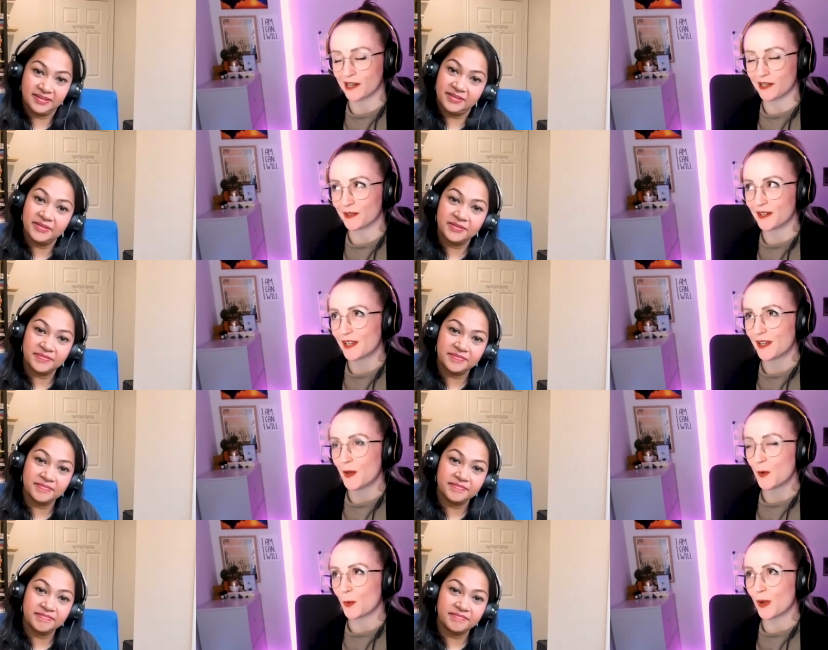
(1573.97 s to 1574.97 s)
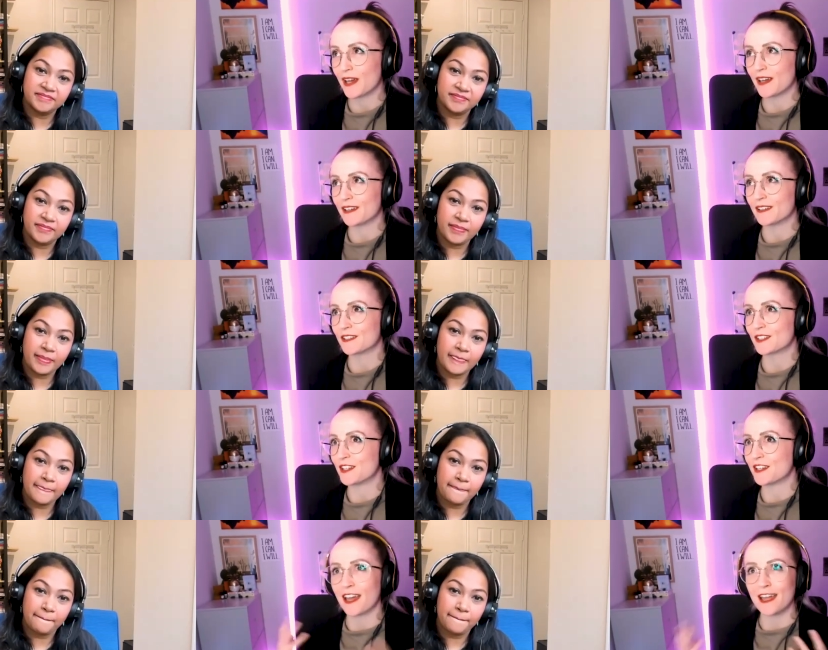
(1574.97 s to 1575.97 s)
Speaker 1: well where
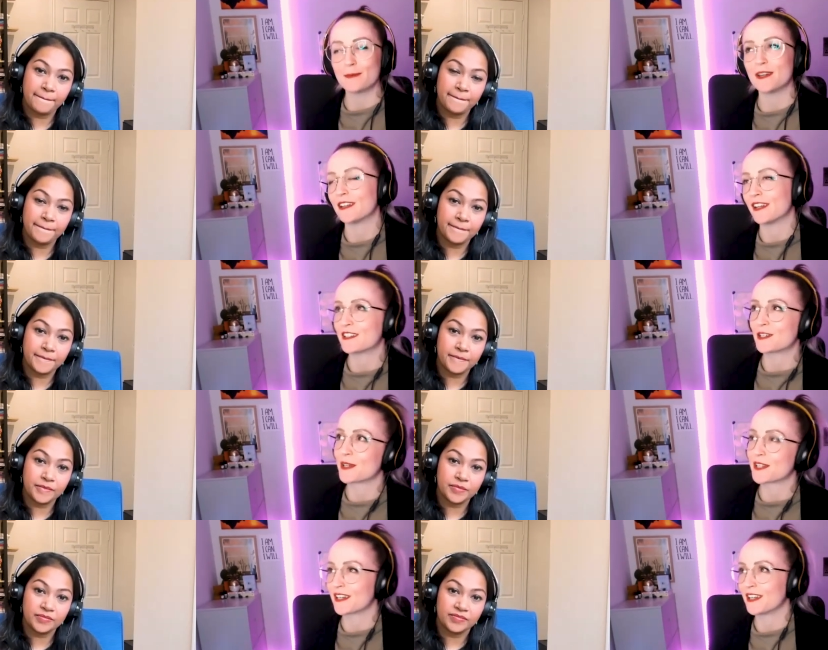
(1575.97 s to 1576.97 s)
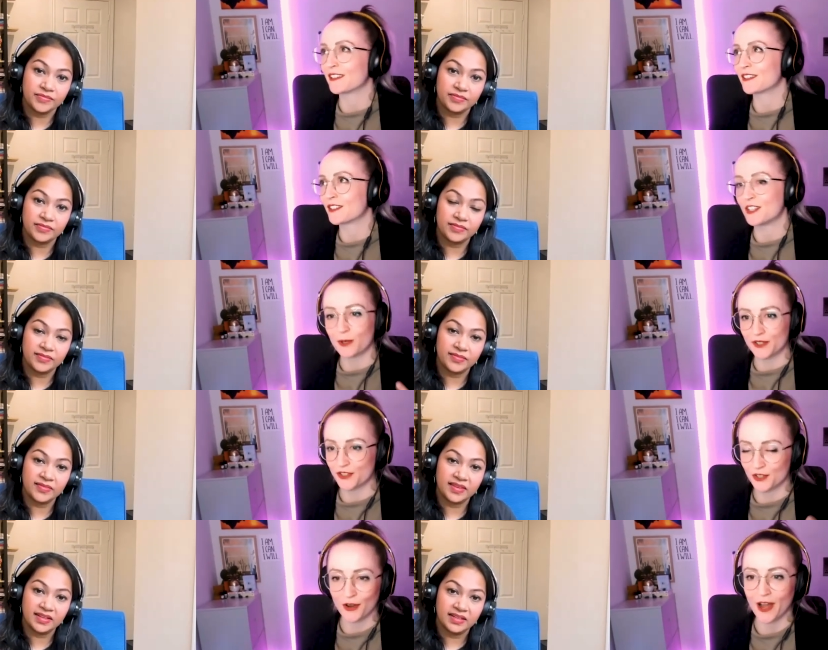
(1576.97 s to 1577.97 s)
she came in and she was like she
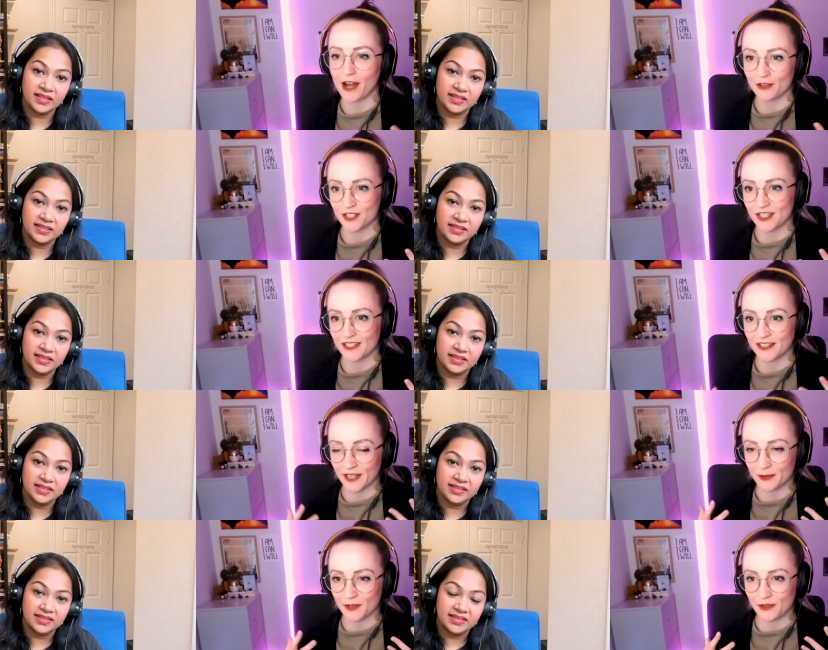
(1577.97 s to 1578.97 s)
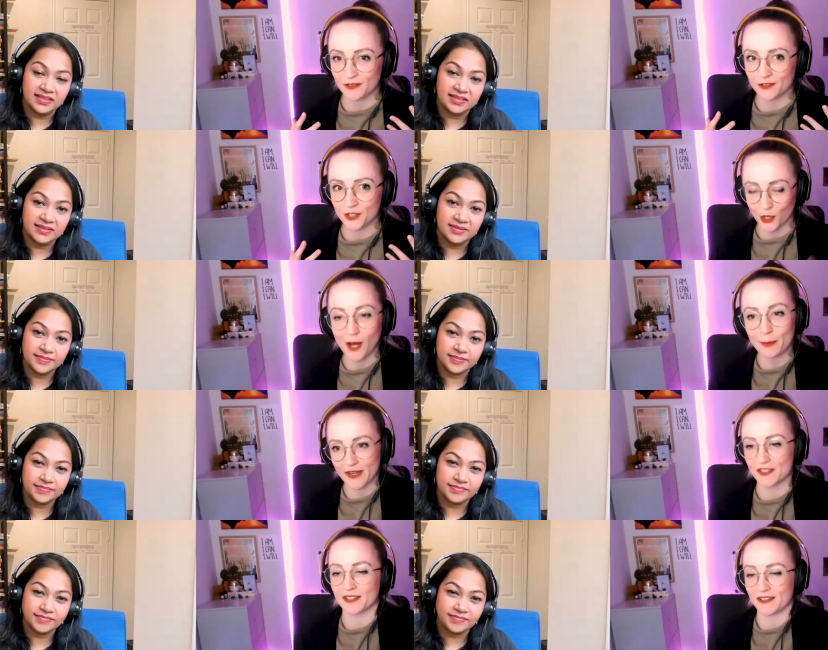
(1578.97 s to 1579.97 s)
wants to know how she can show
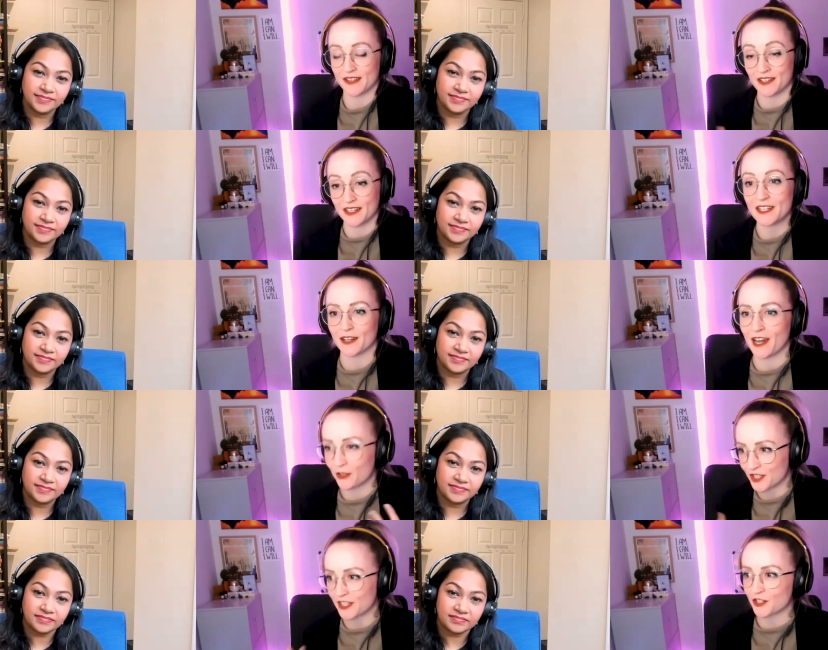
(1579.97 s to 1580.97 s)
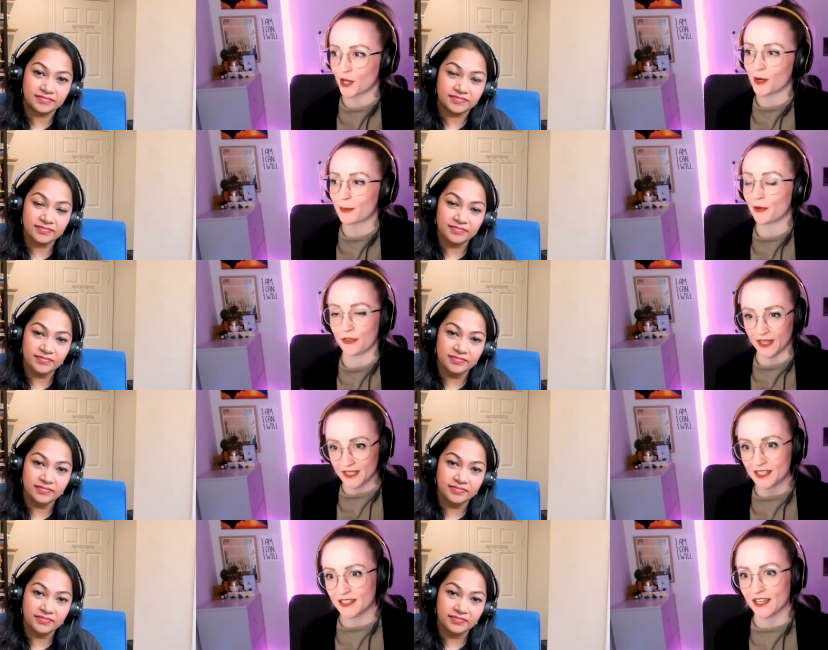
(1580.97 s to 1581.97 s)
up as a as a leader how she can show up
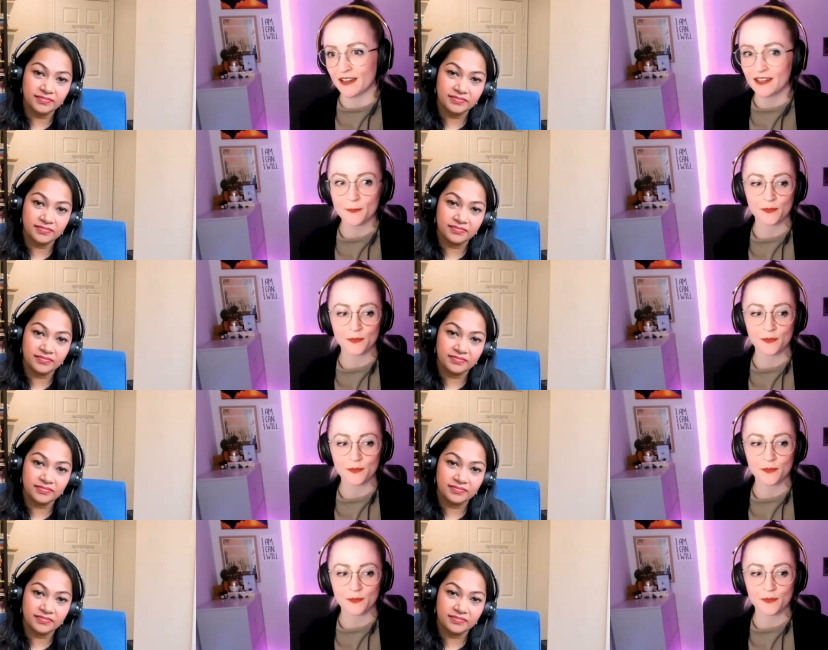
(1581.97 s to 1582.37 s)
authentically